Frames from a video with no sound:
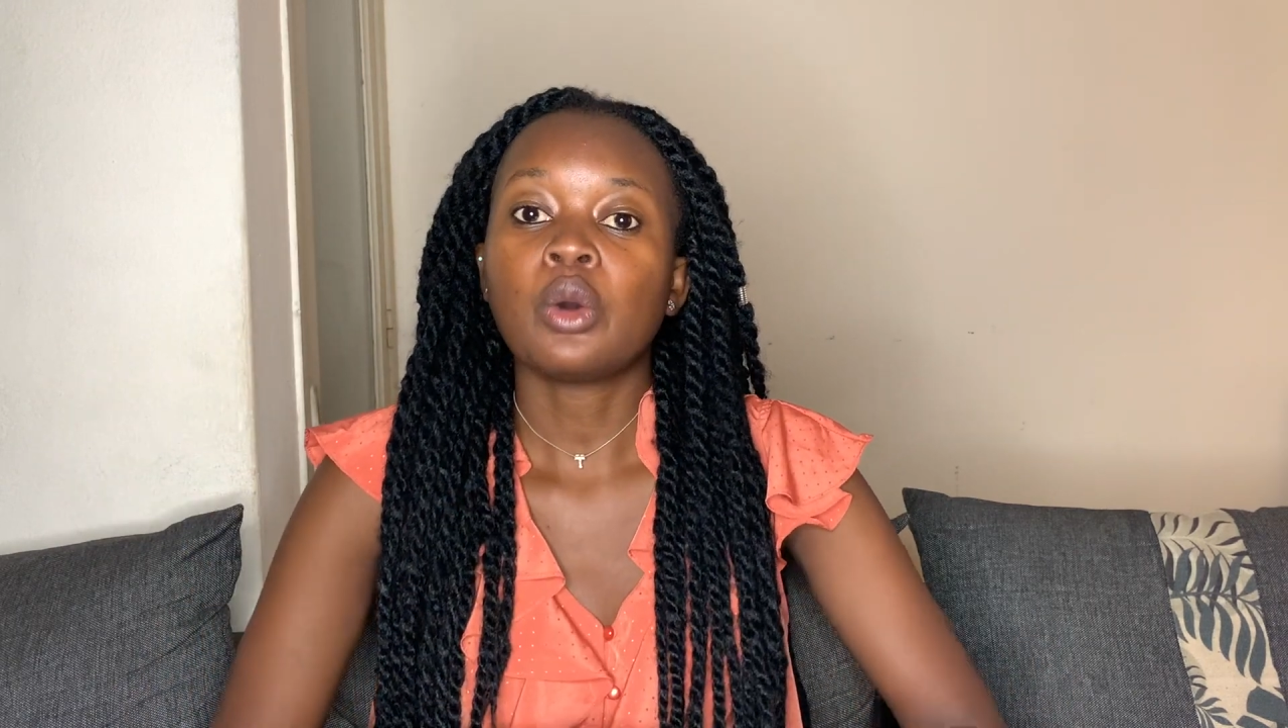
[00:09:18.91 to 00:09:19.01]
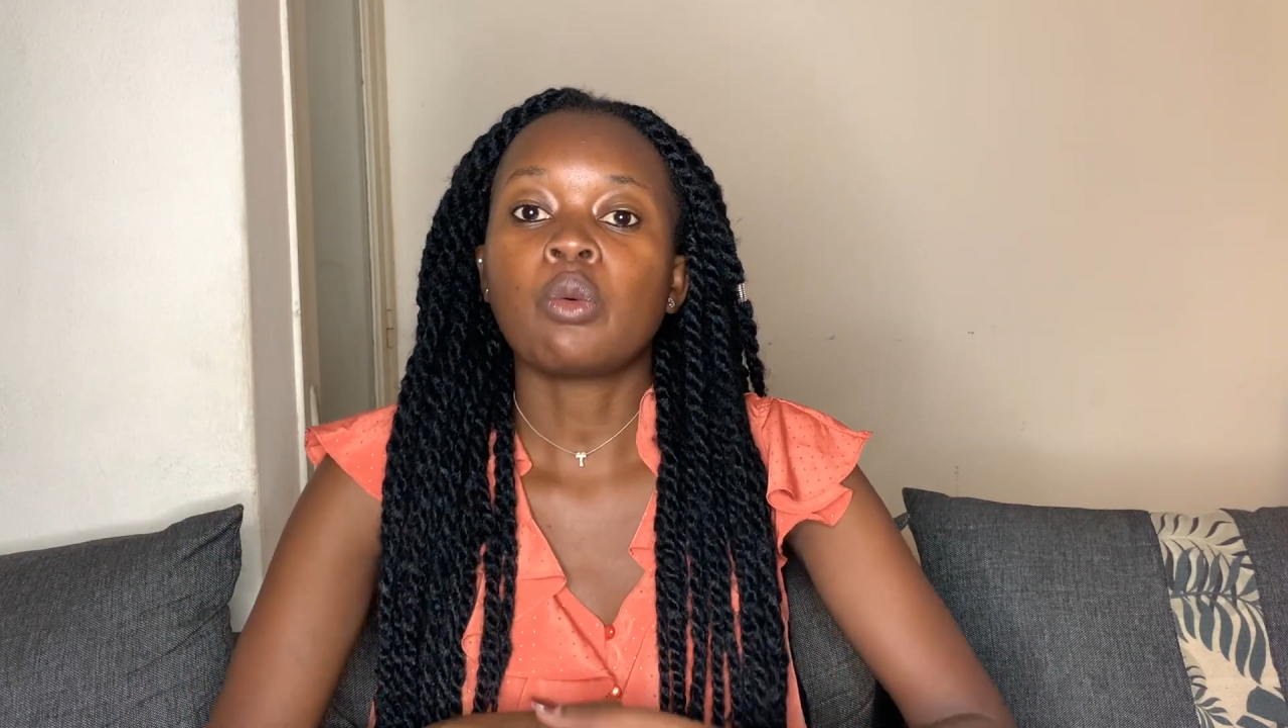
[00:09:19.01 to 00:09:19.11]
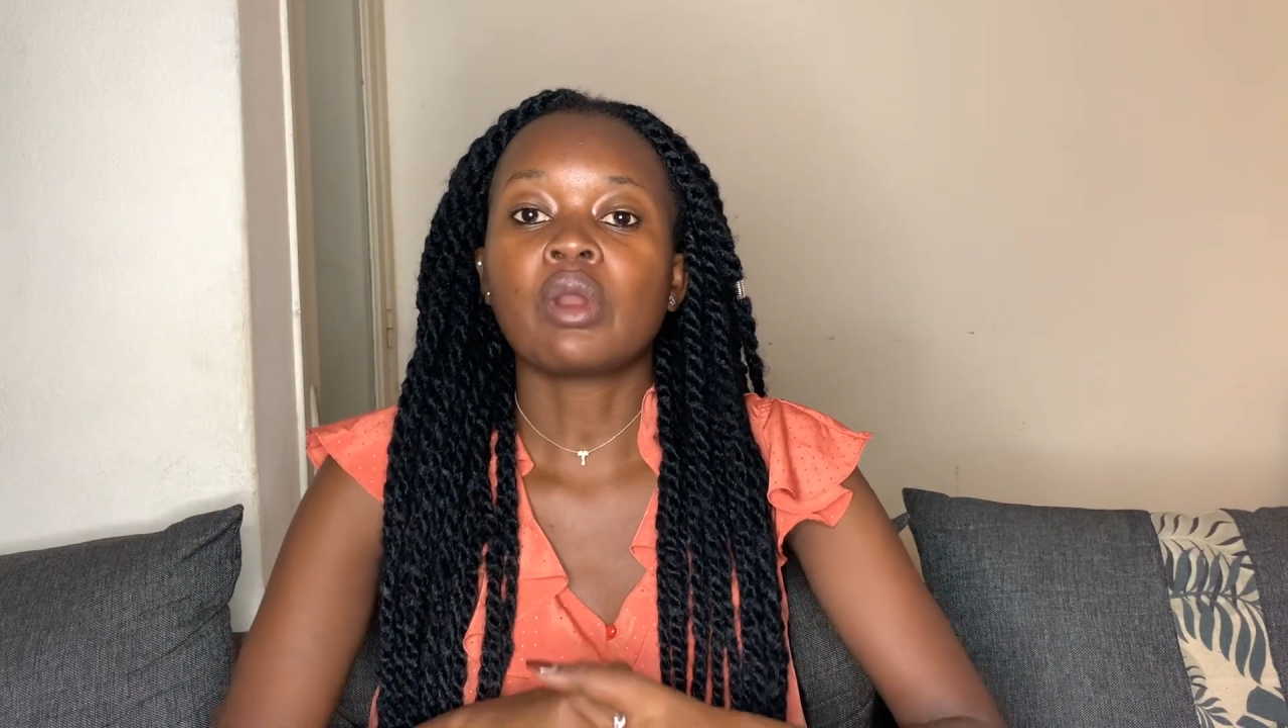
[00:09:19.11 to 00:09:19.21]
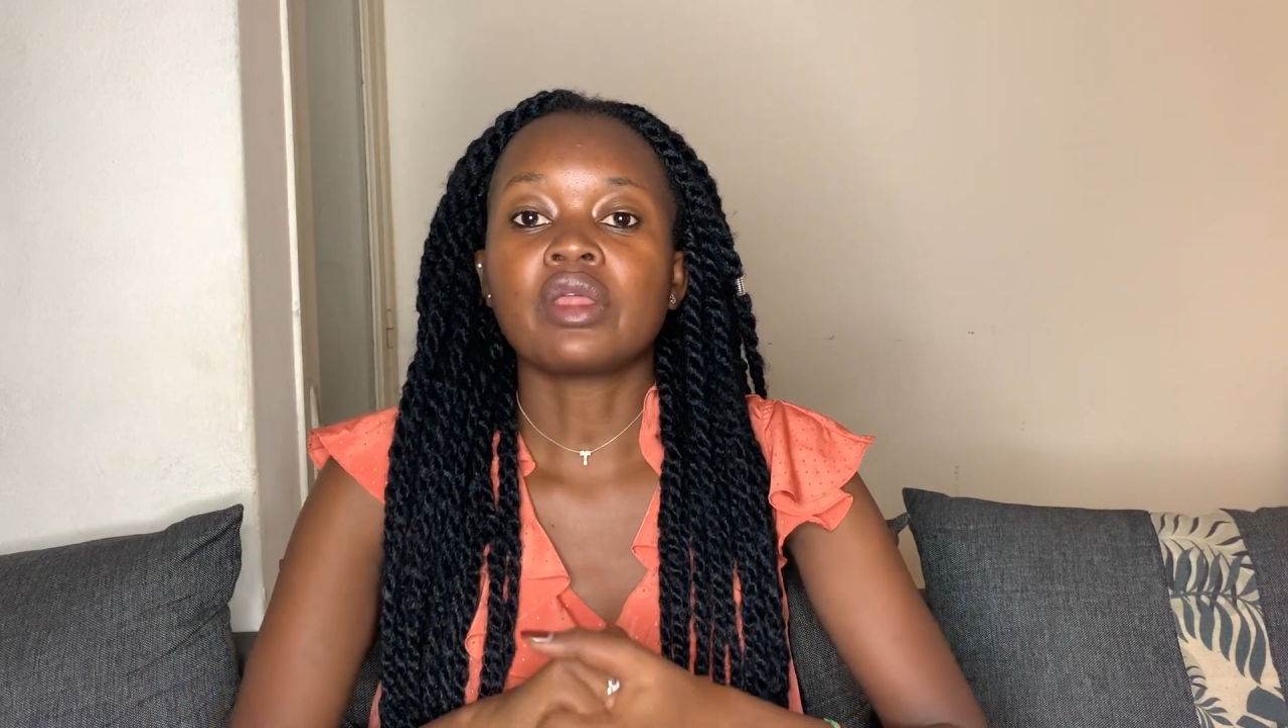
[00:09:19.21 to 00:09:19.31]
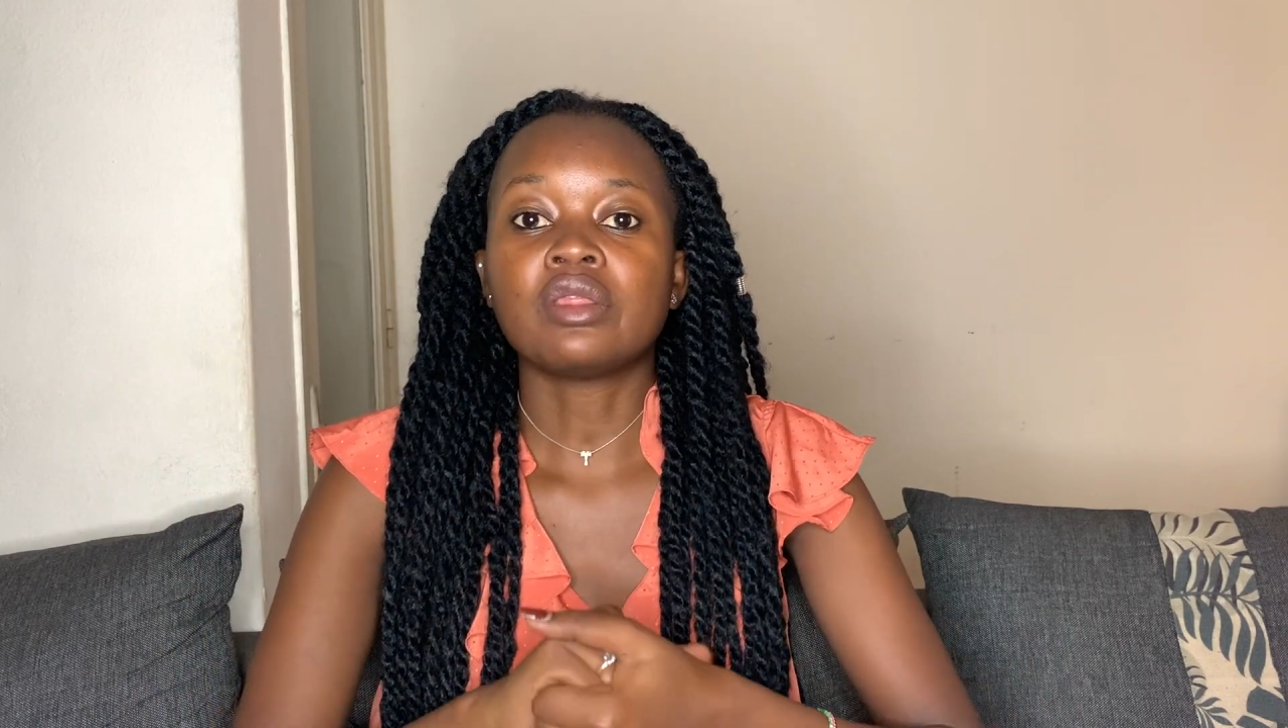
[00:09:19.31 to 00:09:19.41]

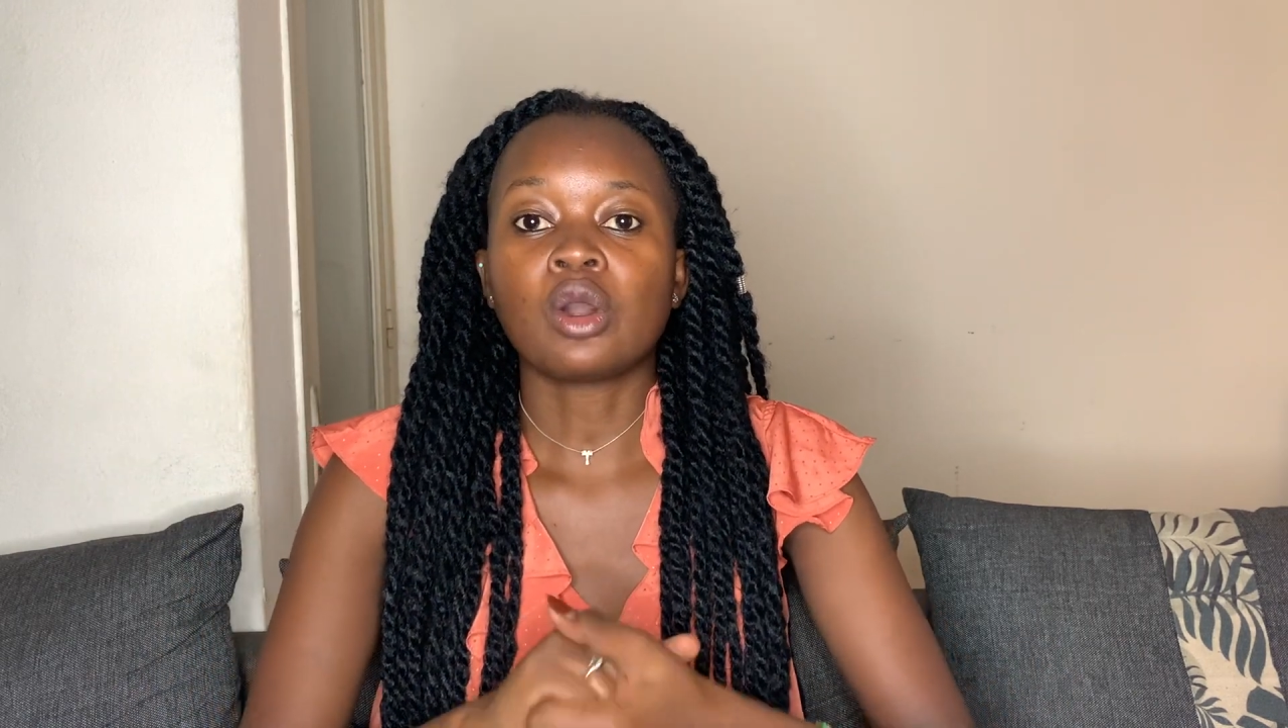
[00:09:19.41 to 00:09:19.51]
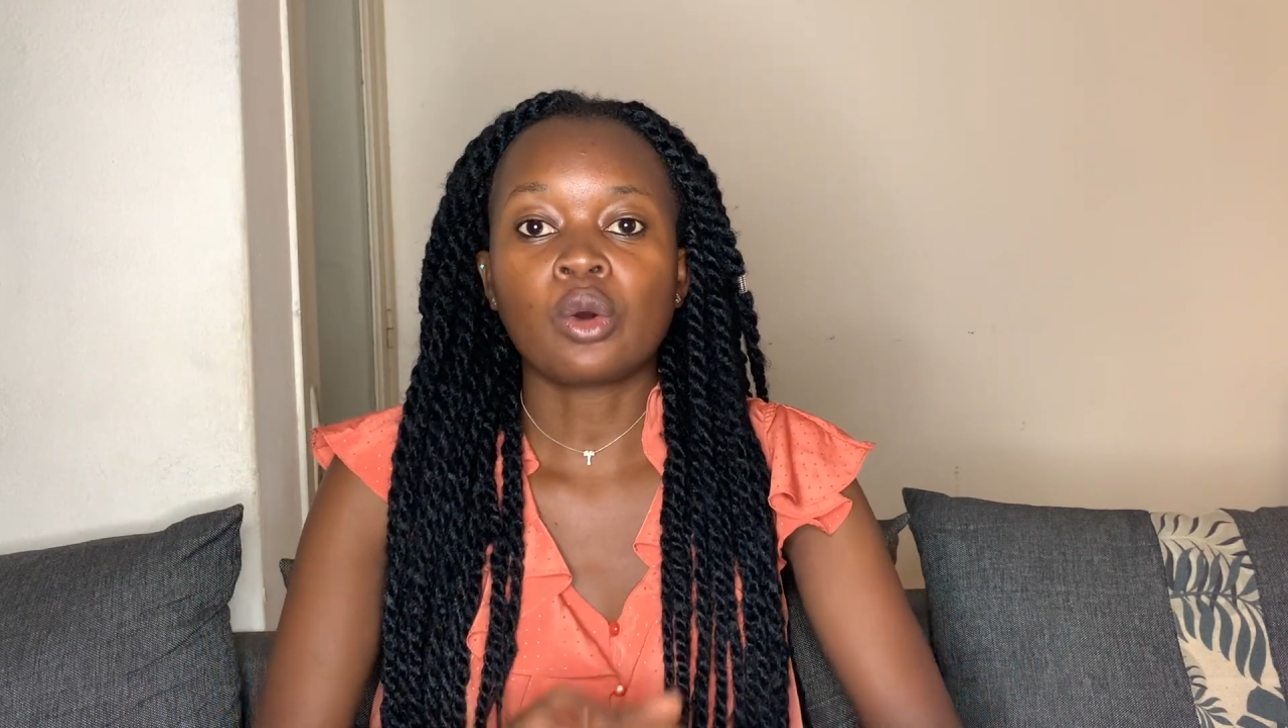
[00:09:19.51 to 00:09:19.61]
with the